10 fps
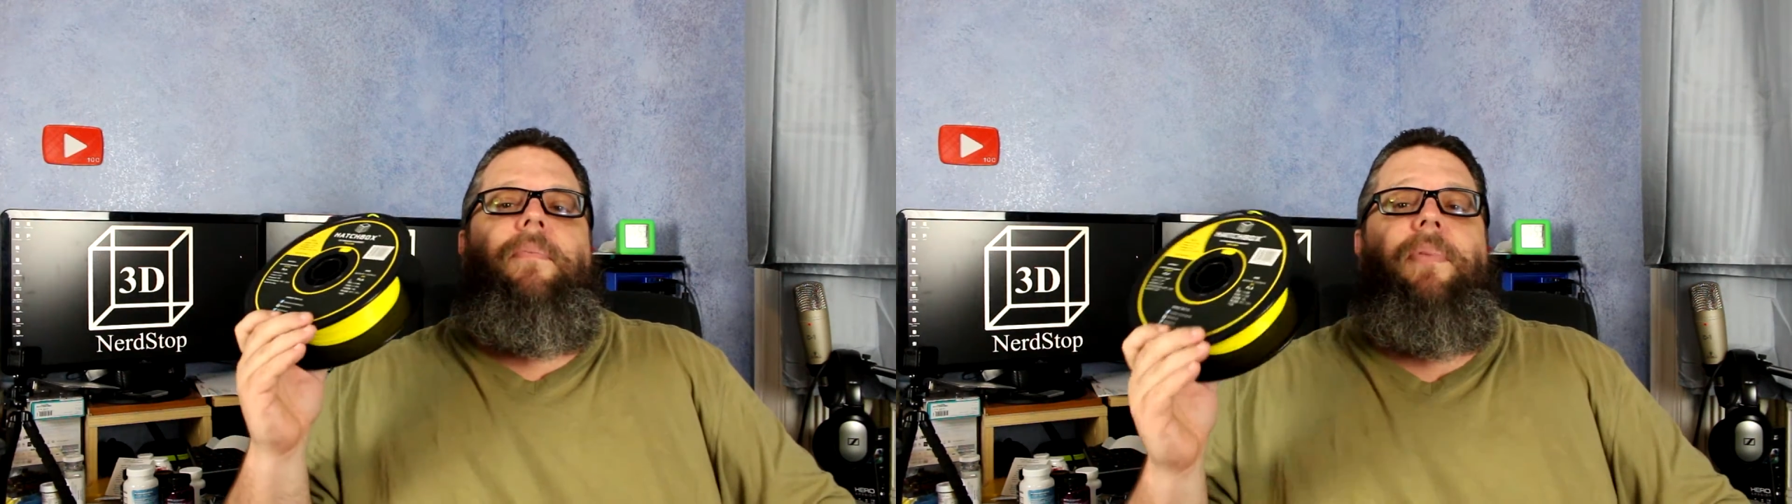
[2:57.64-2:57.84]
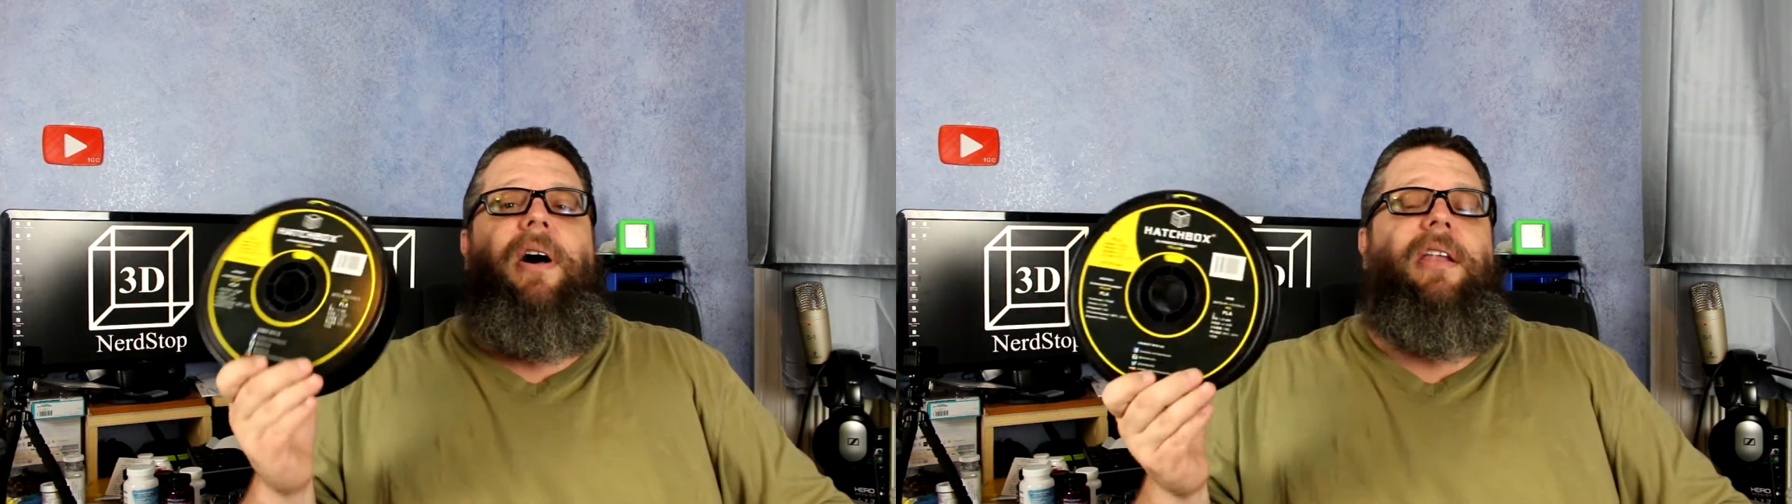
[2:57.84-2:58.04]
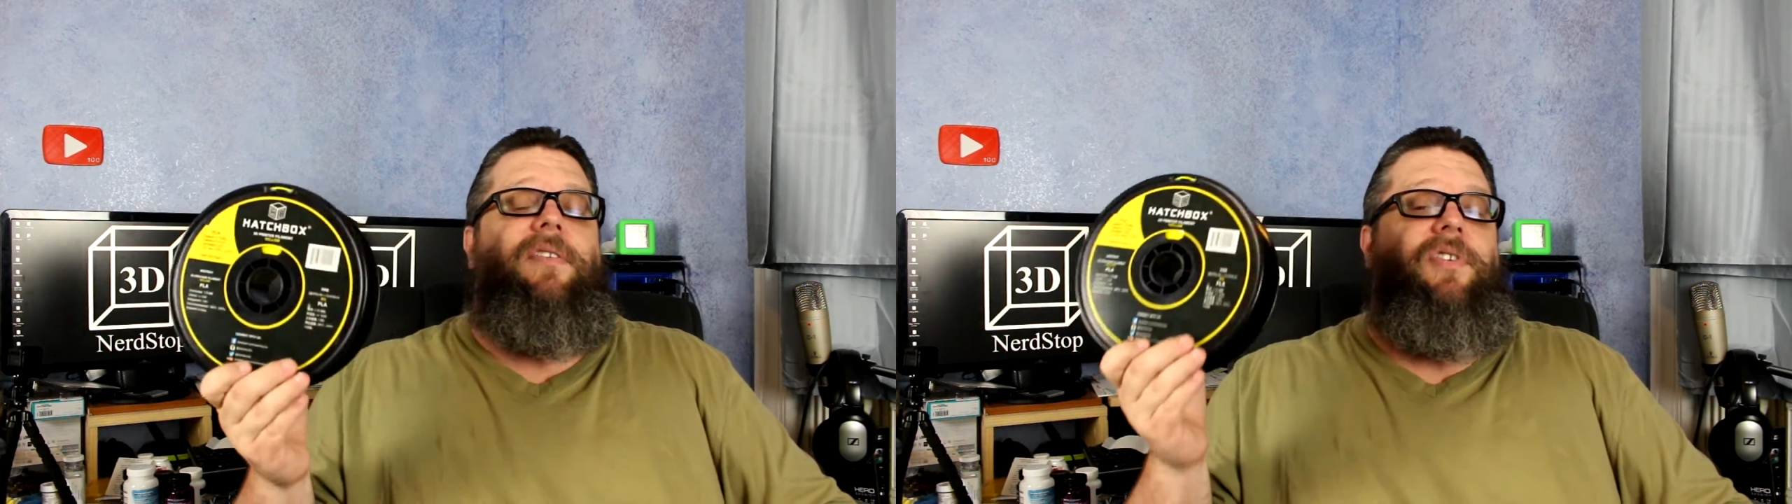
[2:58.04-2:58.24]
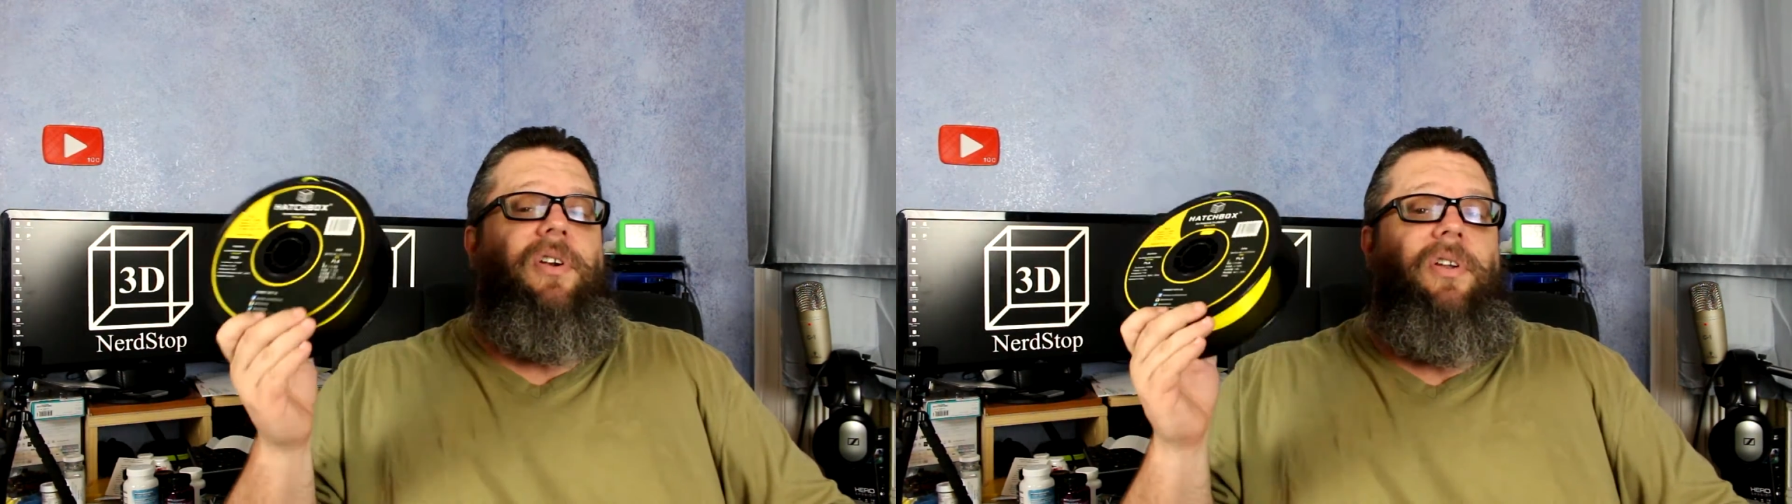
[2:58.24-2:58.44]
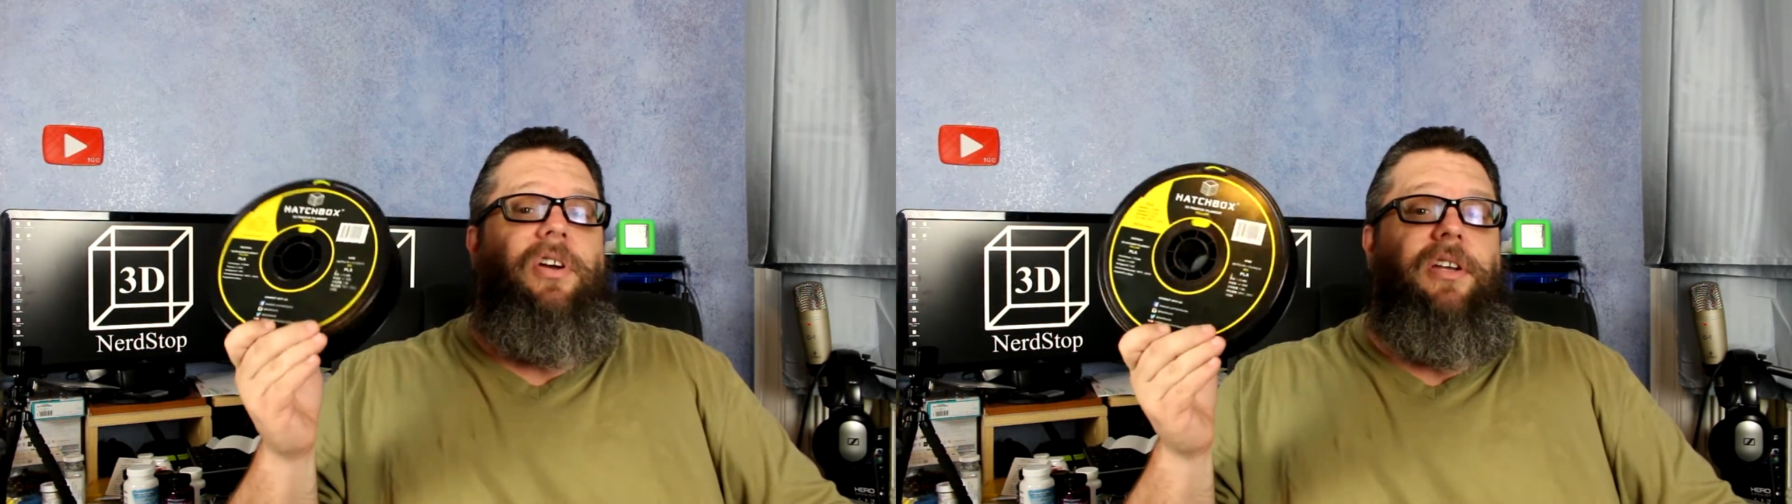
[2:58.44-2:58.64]
But if you're
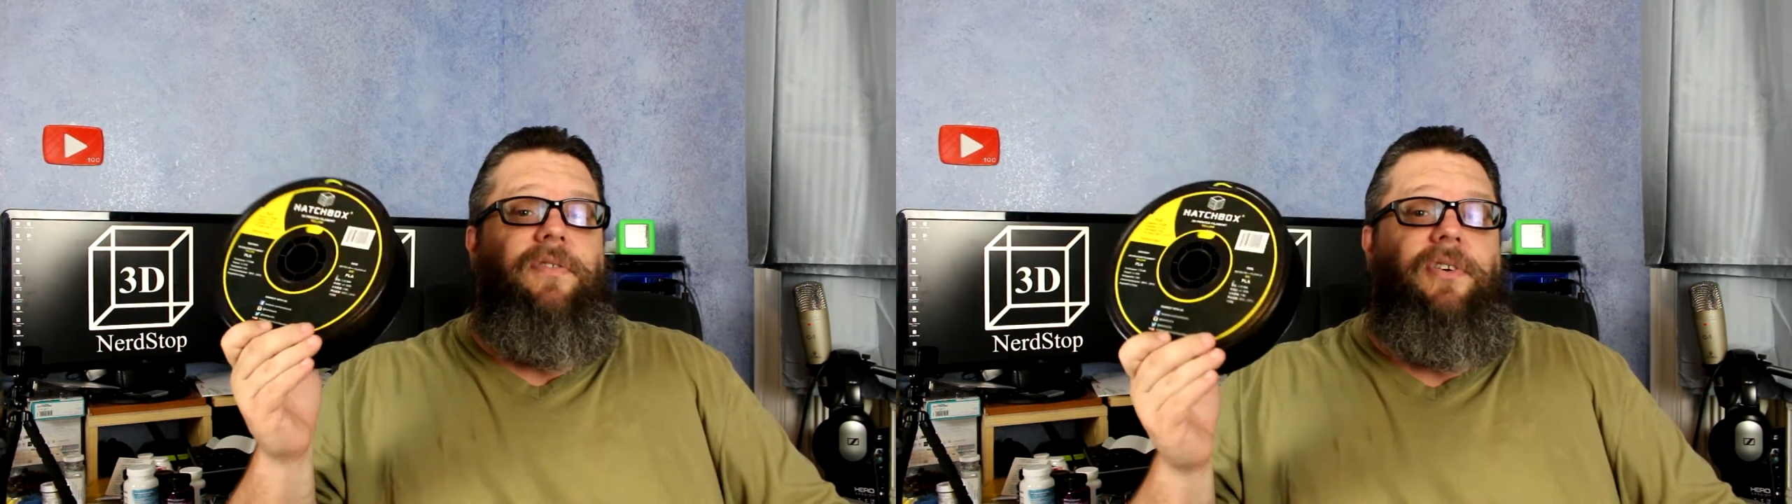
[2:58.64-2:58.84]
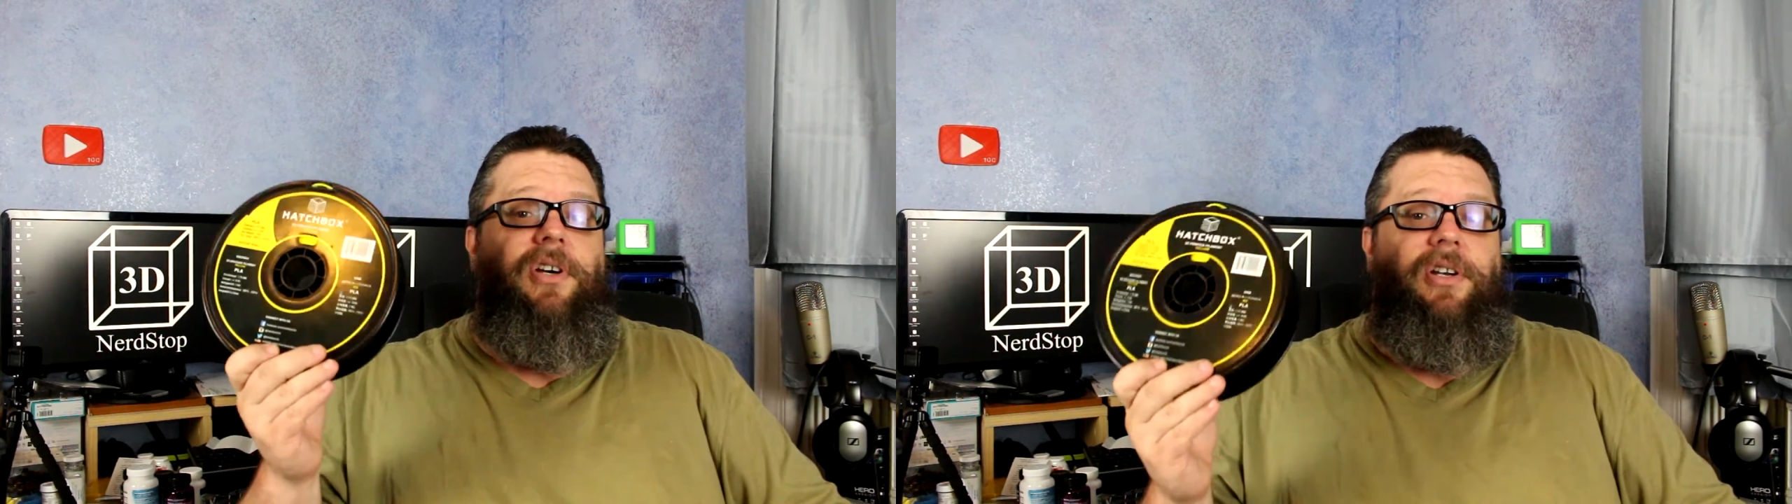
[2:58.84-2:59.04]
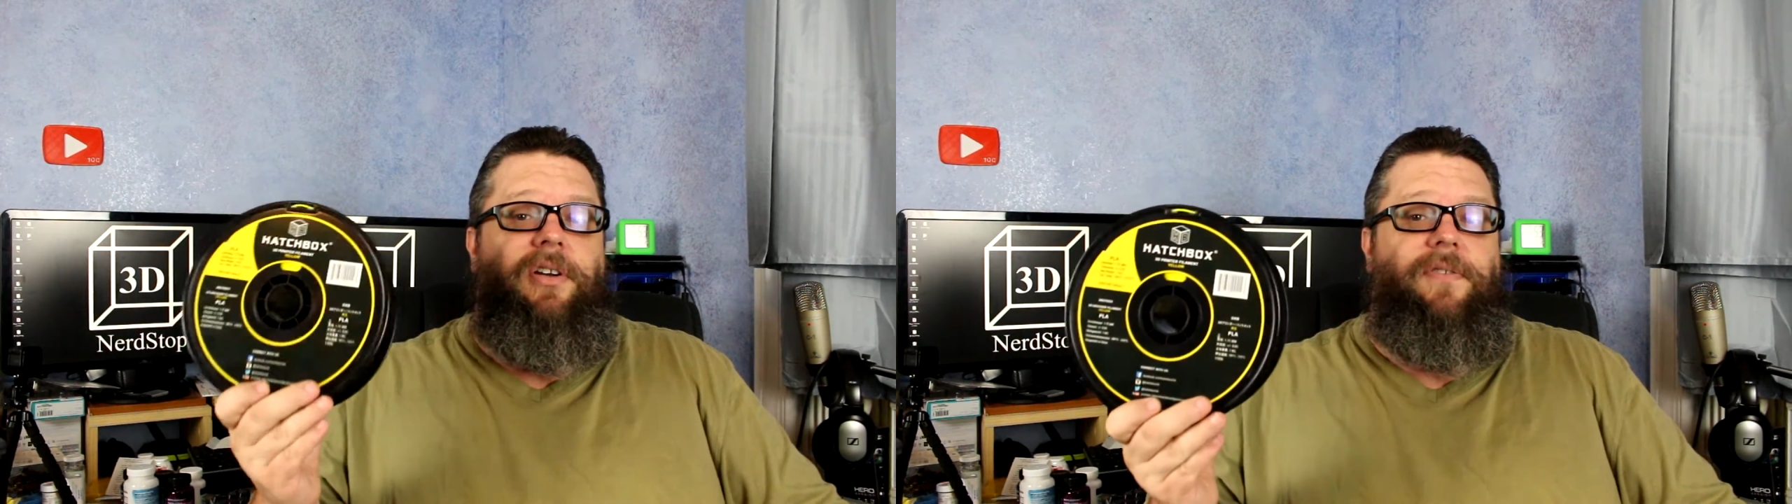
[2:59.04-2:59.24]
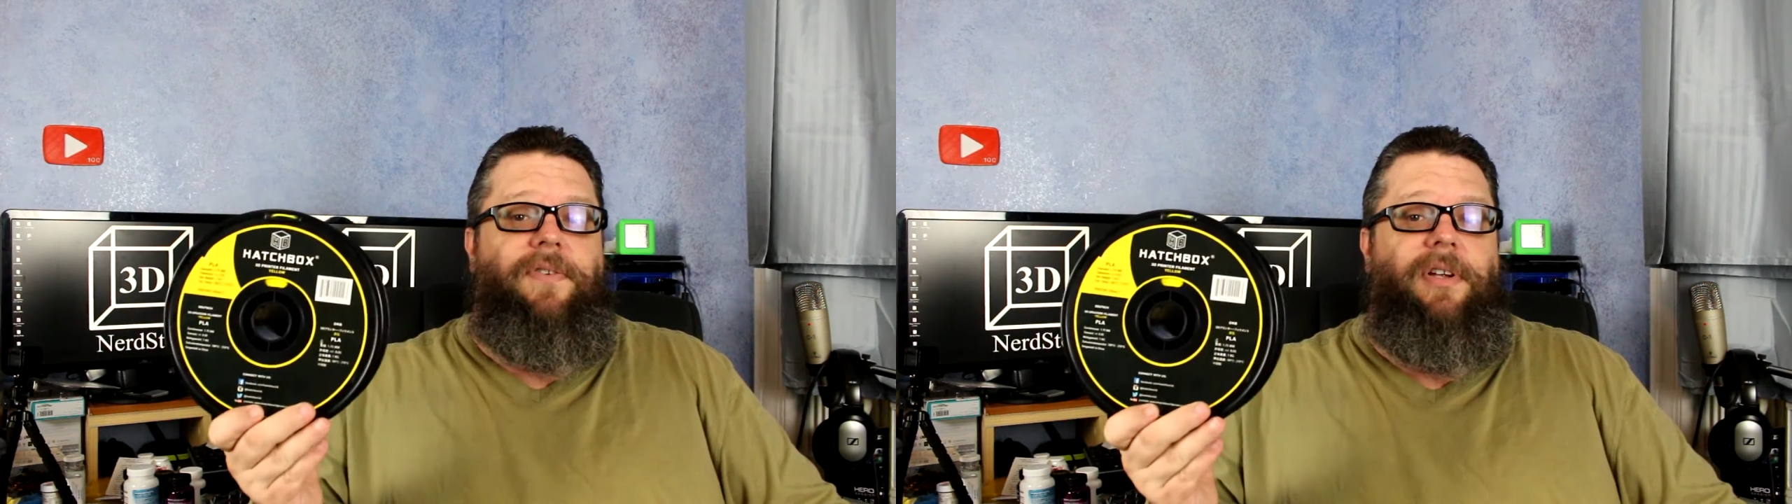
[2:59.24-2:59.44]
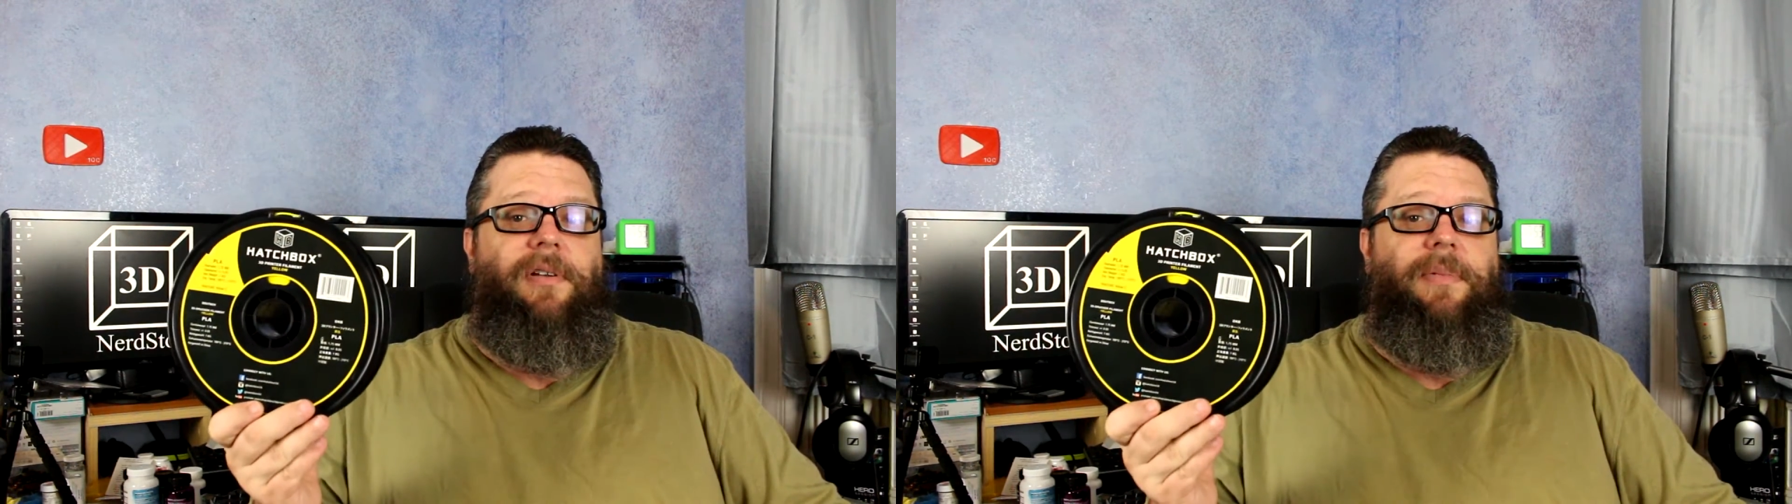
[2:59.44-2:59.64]
looking for a good
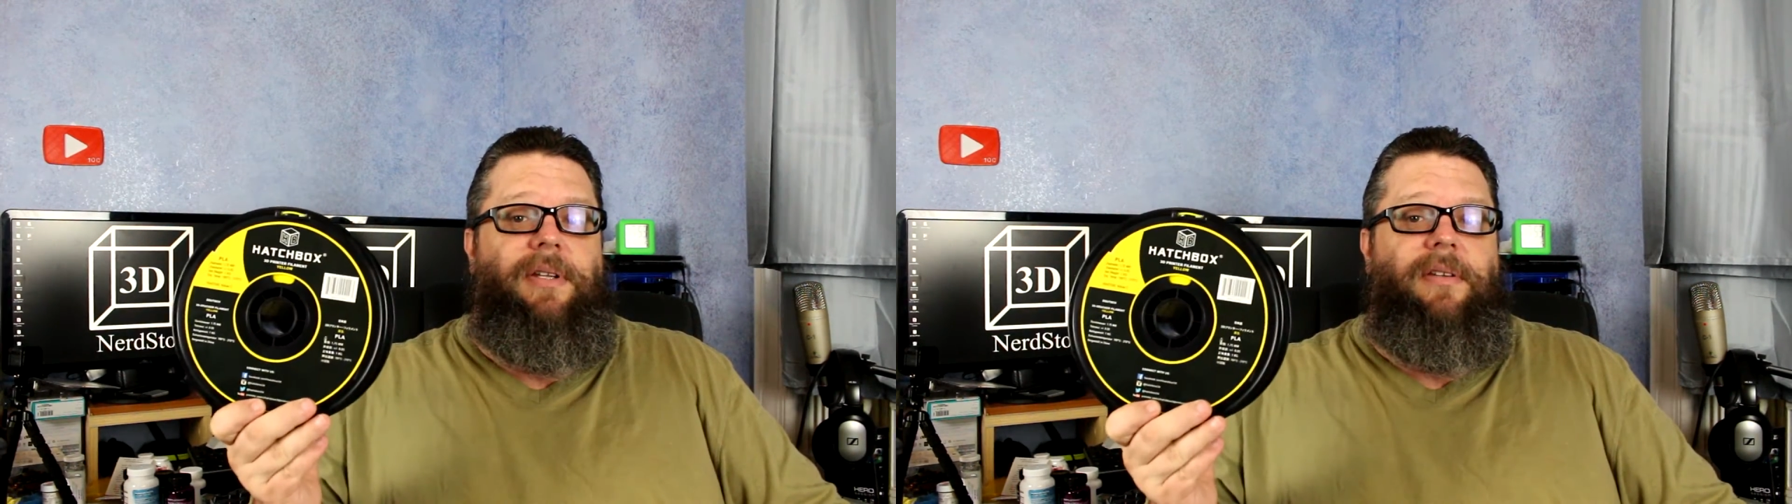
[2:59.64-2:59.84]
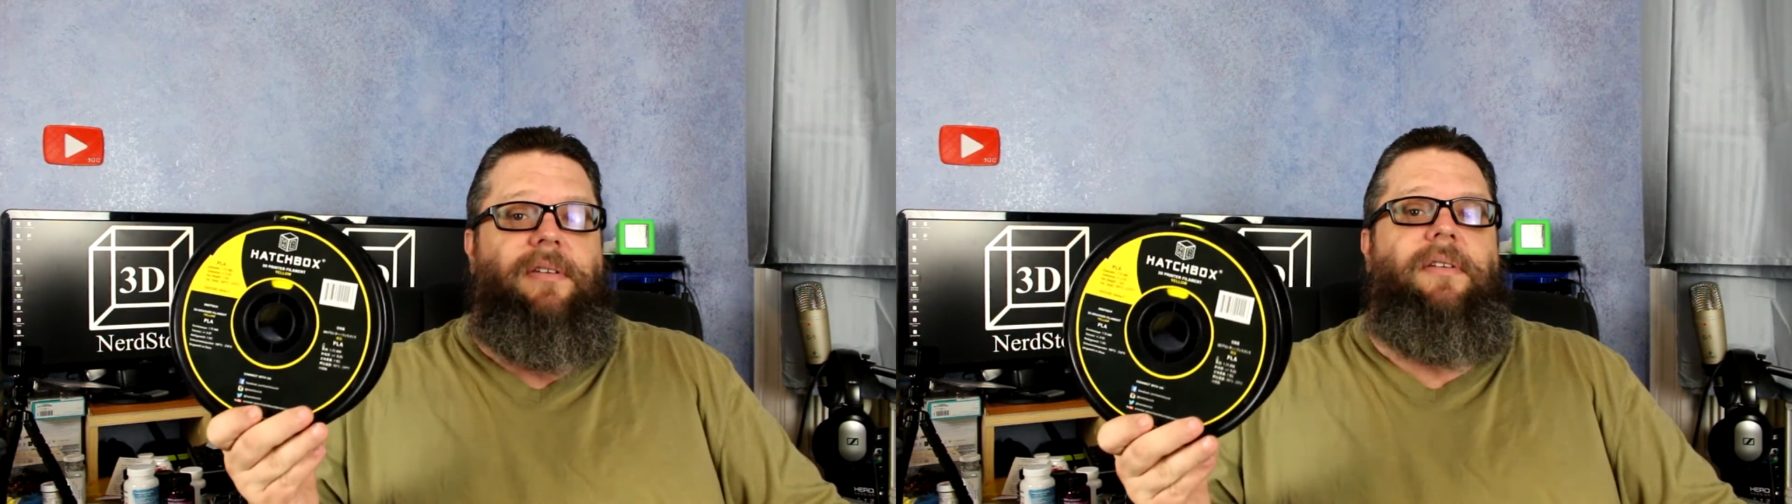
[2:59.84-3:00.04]
filament